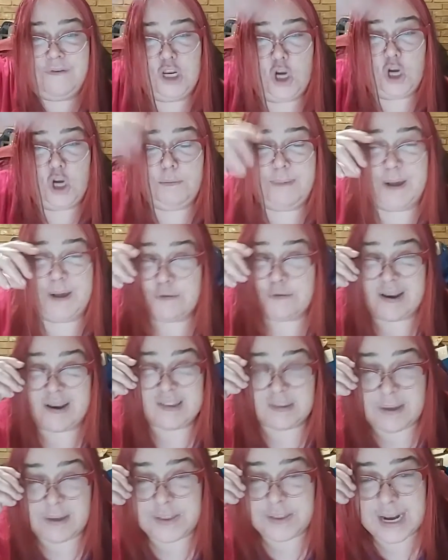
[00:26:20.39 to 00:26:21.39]
you know, a better
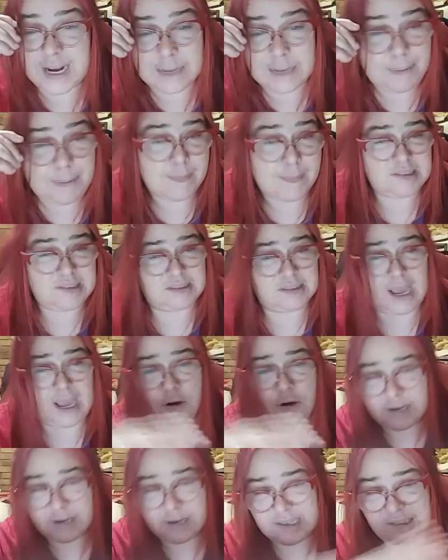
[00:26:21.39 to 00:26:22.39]
resume than any publicist, I
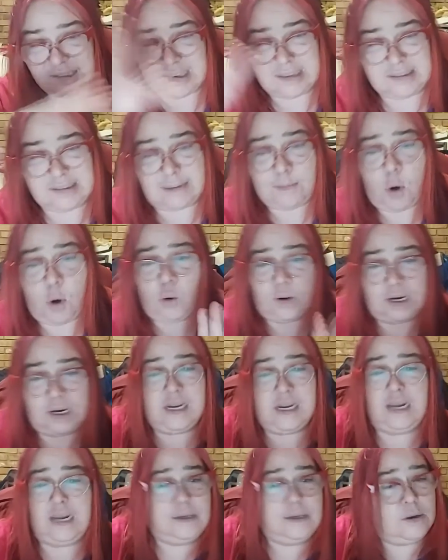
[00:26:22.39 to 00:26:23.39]
could insist on only
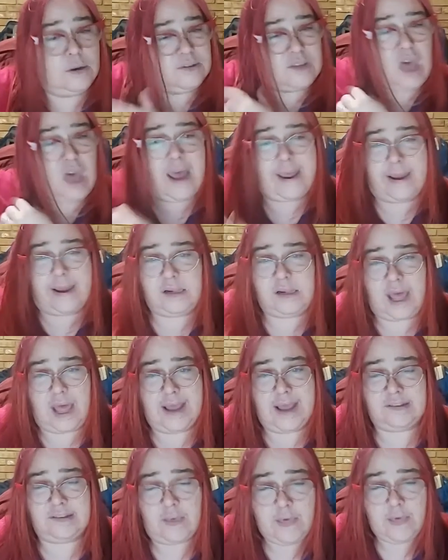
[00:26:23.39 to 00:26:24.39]
taking those high end
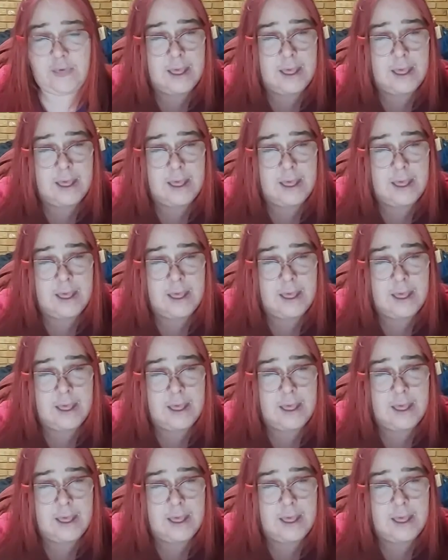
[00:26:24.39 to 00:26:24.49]
clients.